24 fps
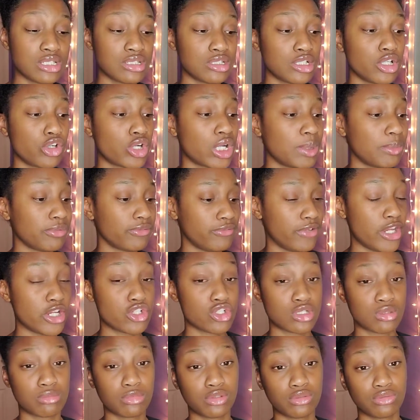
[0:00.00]
is the Creme of
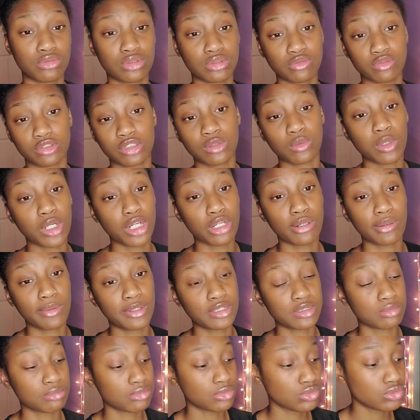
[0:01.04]
Nature mousse. I wonder
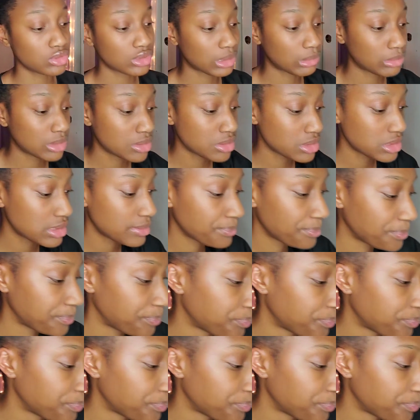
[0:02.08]
which mousse I'm using.